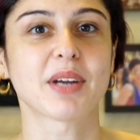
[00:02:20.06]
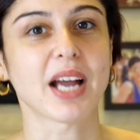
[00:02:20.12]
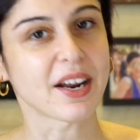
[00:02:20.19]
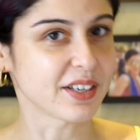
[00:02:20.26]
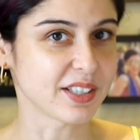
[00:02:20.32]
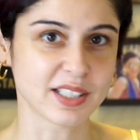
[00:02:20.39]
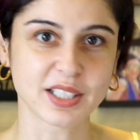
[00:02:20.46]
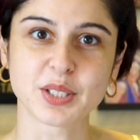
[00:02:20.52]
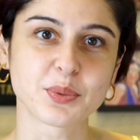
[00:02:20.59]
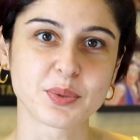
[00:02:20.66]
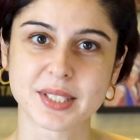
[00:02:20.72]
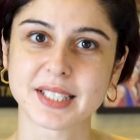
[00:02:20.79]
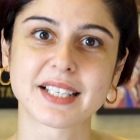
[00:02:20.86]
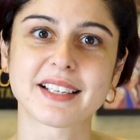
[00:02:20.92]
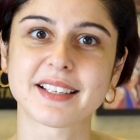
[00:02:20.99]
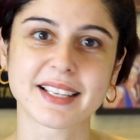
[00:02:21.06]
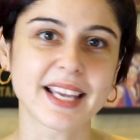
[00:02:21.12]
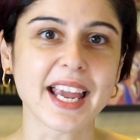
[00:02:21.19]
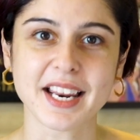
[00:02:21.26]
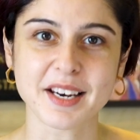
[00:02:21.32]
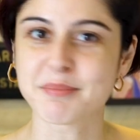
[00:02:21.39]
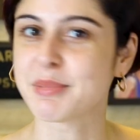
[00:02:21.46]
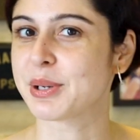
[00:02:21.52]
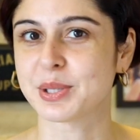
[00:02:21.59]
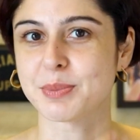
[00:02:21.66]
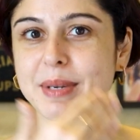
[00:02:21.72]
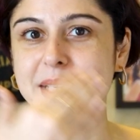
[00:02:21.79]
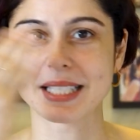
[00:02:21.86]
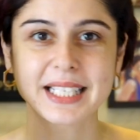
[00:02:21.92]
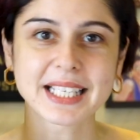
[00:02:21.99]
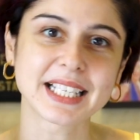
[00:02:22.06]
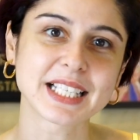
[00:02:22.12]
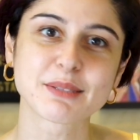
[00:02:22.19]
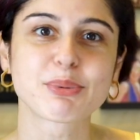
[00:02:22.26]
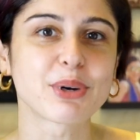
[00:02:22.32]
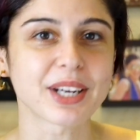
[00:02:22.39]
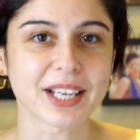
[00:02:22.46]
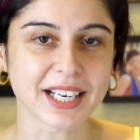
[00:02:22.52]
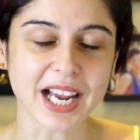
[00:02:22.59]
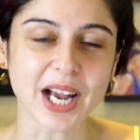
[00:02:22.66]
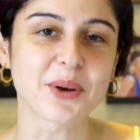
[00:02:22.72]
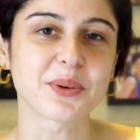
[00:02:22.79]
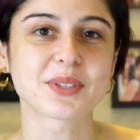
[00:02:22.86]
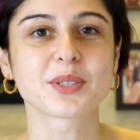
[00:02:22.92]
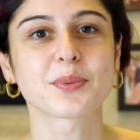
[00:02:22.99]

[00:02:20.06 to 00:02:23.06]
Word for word: currently using it again because my skin is breaking out.